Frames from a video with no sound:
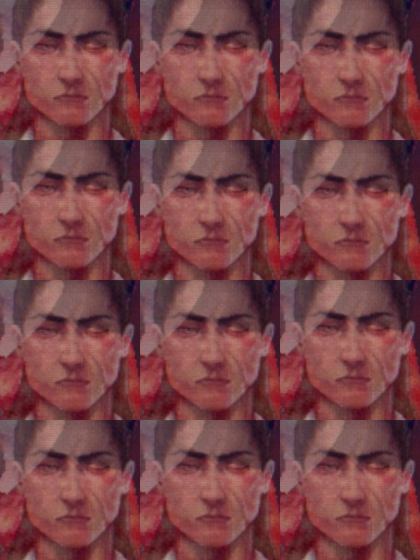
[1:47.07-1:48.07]

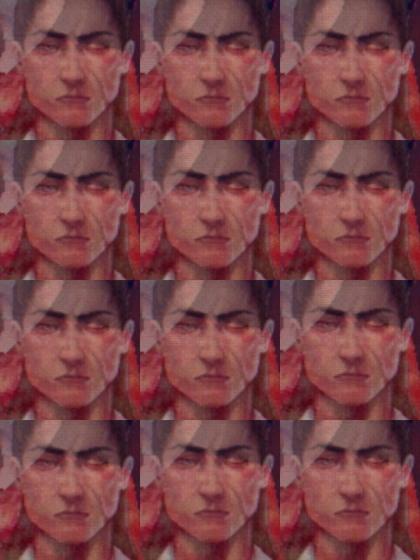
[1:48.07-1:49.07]

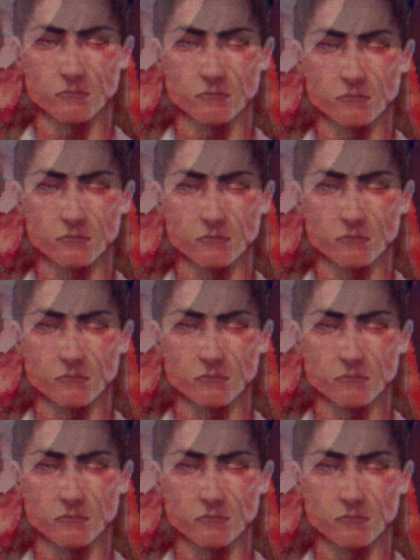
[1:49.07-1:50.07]

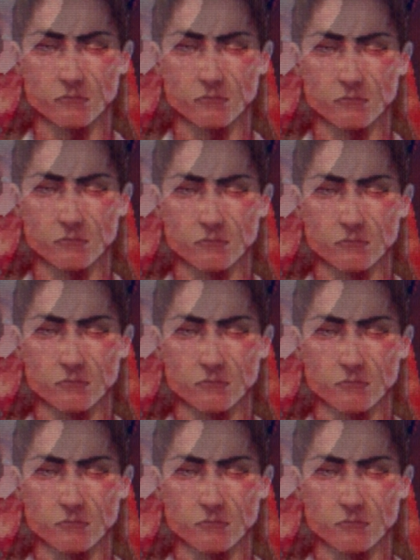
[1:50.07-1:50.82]
(silent)